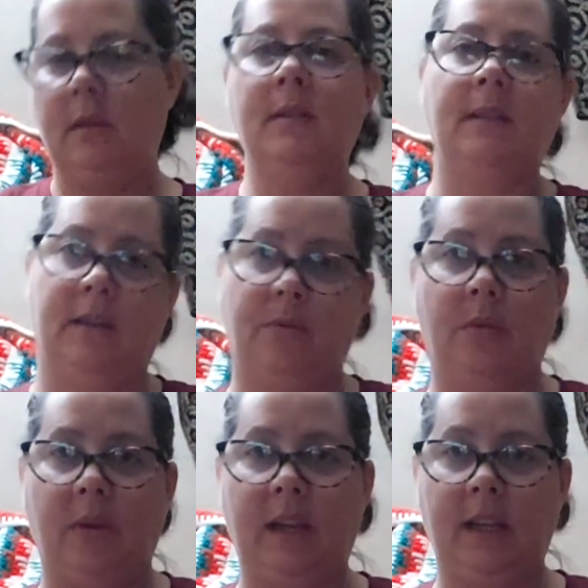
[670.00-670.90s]
is get to
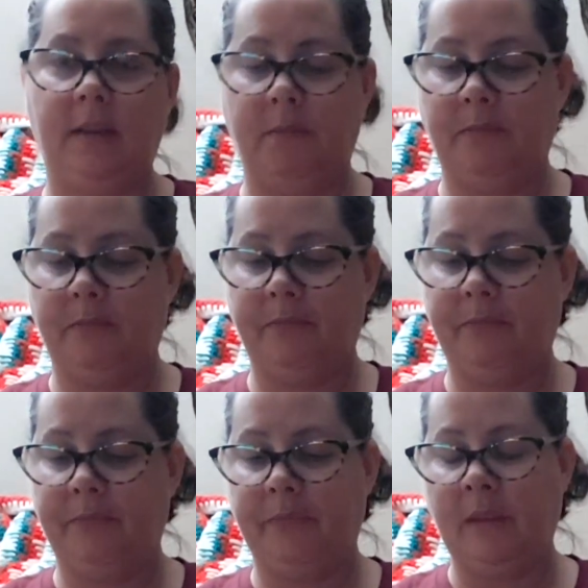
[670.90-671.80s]
row 90.
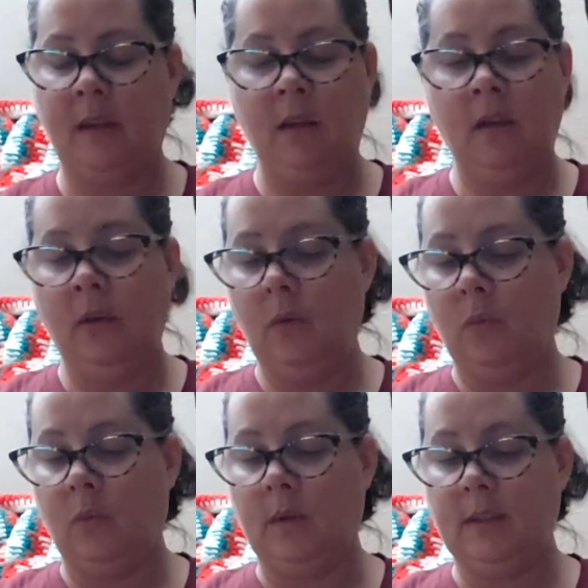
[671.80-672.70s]

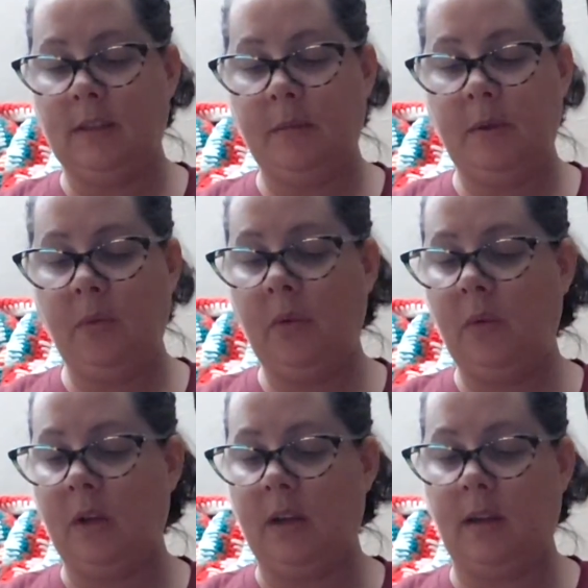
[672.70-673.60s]
Once I'm at row
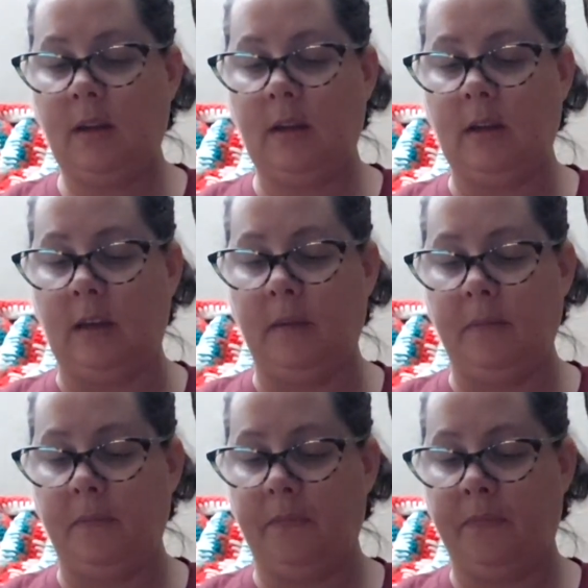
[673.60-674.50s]
90 tonight,
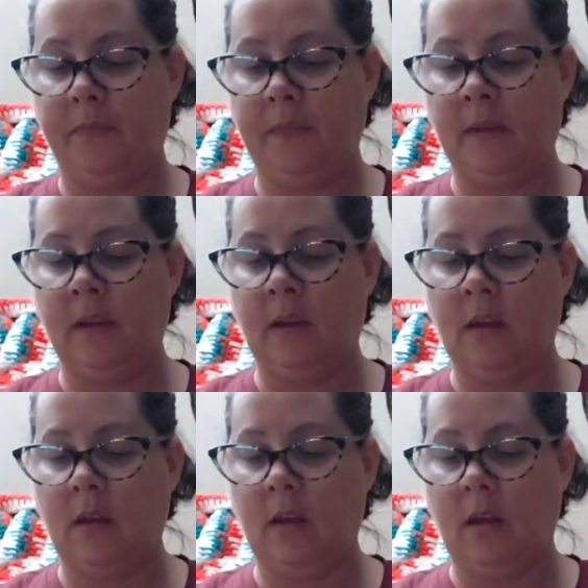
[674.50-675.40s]

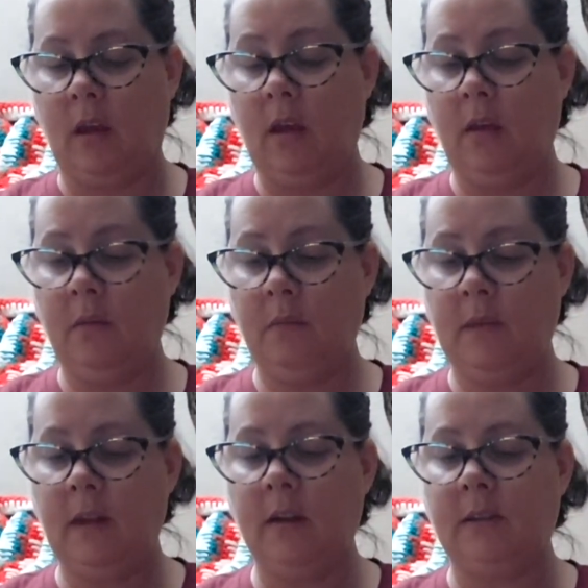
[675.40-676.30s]

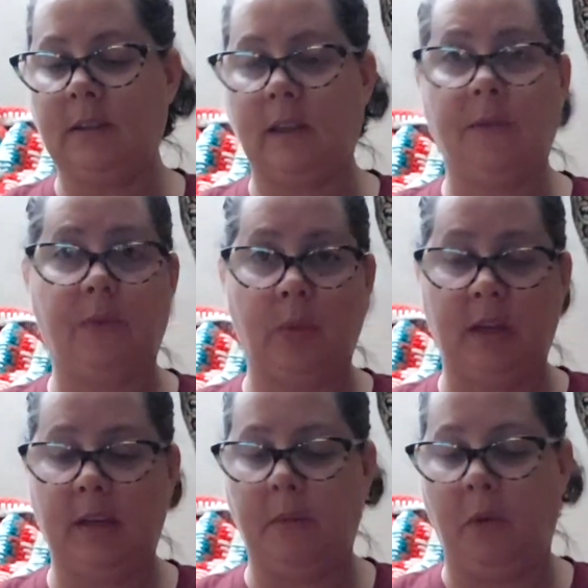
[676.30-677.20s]
then I'll decide if I
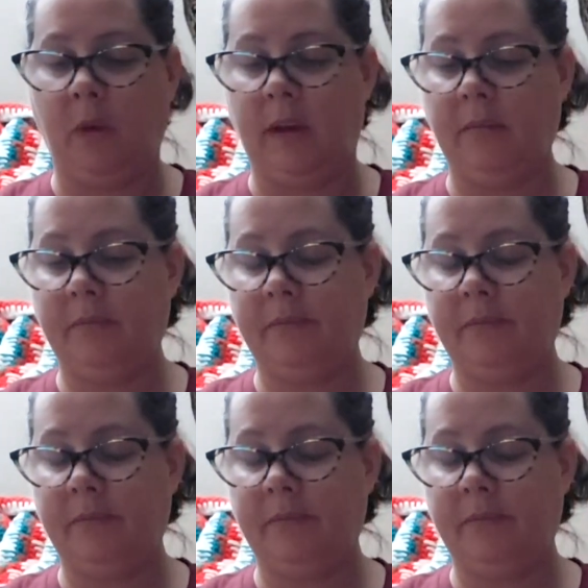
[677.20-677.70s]
want to keep going.